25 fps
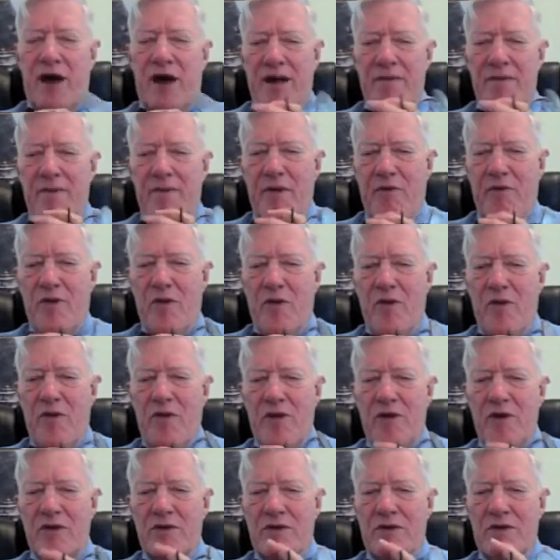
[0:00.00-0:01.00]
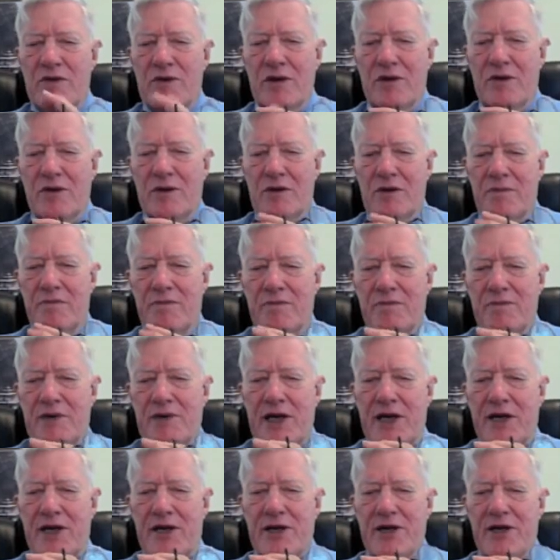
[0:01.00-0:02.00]
before those
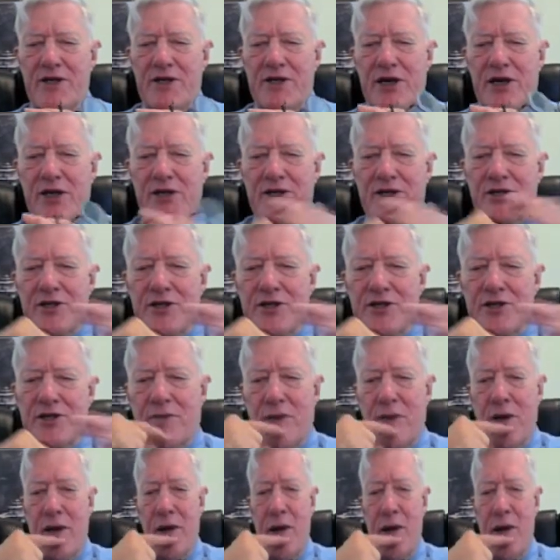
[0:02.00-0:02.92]
particular discussions took place.